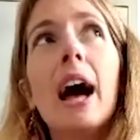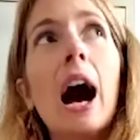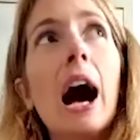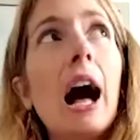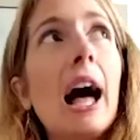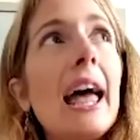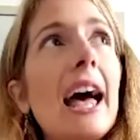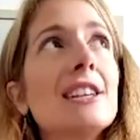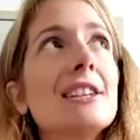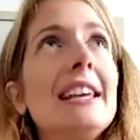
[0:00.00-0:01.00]
I
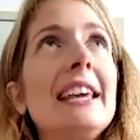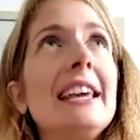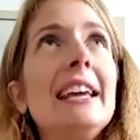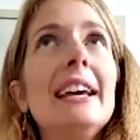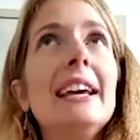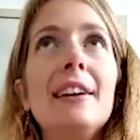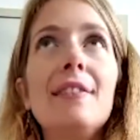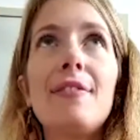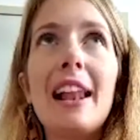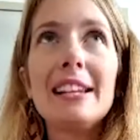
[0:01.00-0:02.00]
actually
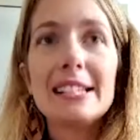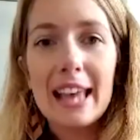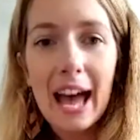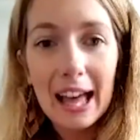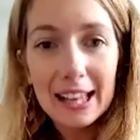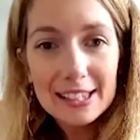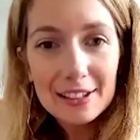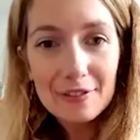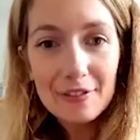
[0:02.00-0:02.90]
fell into the hands of